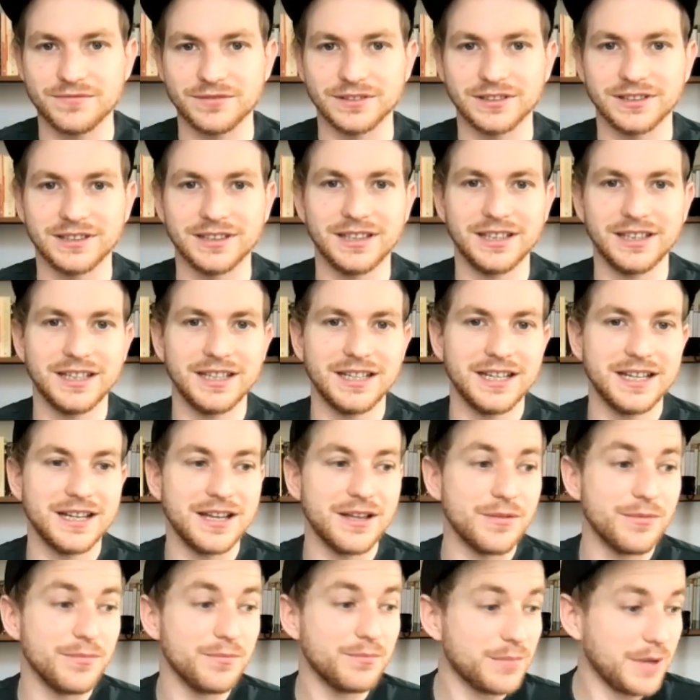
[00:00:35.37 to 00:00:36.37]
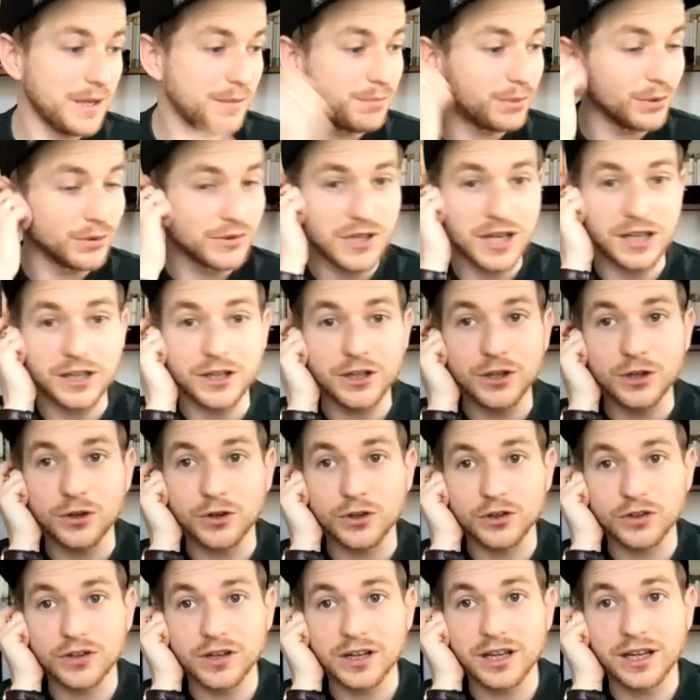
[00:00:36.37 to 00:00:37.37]
and people tell you you're
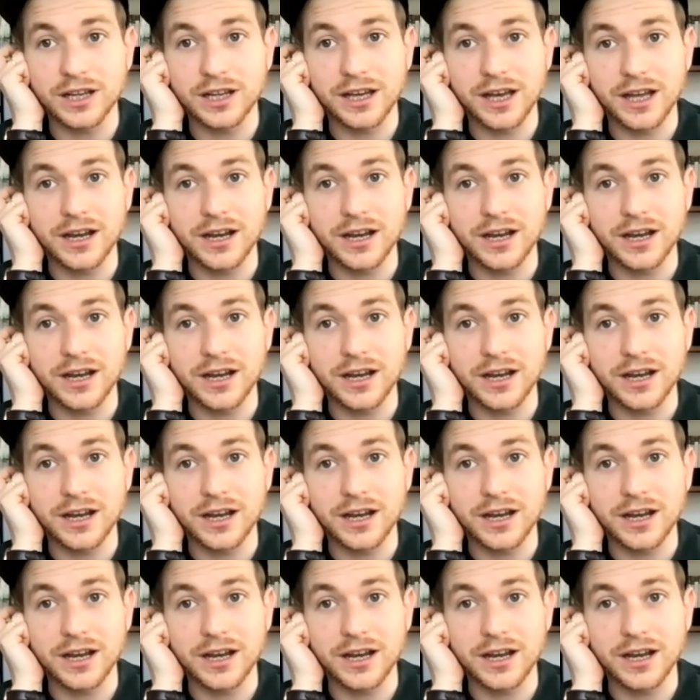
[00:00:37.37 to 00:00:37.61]
good at it.